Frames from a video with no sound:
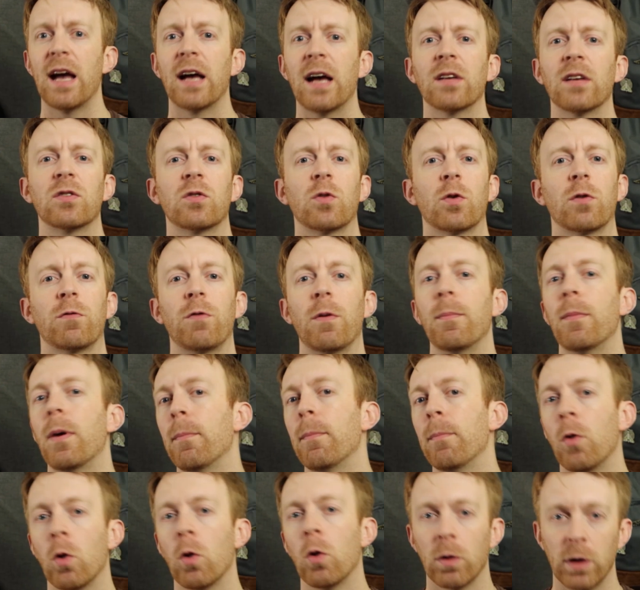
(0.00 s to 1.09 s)
sort of a
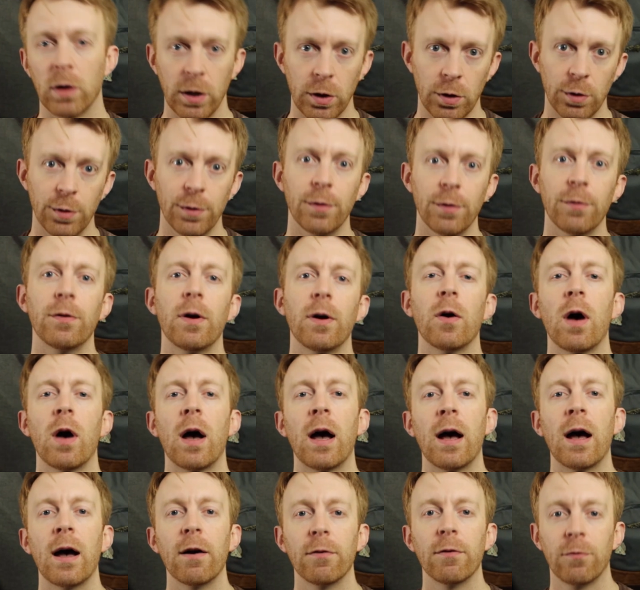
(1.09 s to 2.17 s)
memorial
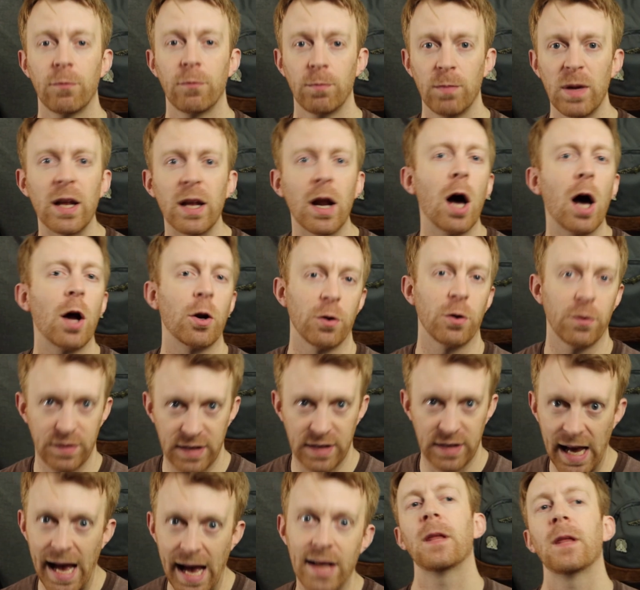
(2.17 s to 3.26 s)
in honor of
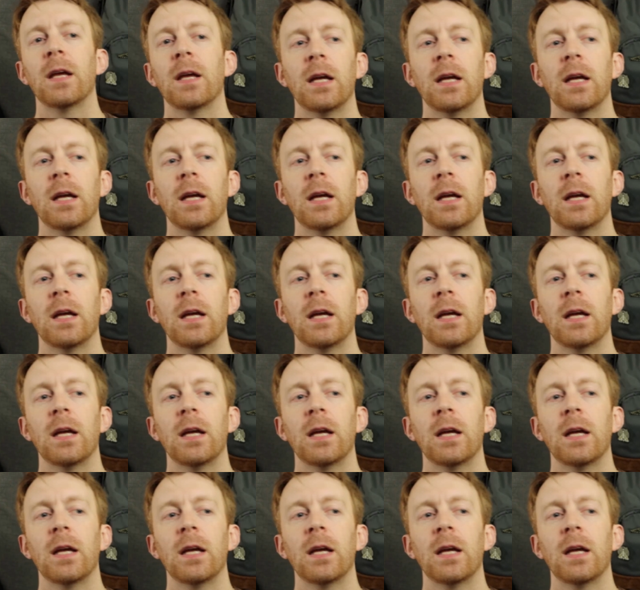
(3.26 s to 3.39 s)
Tess.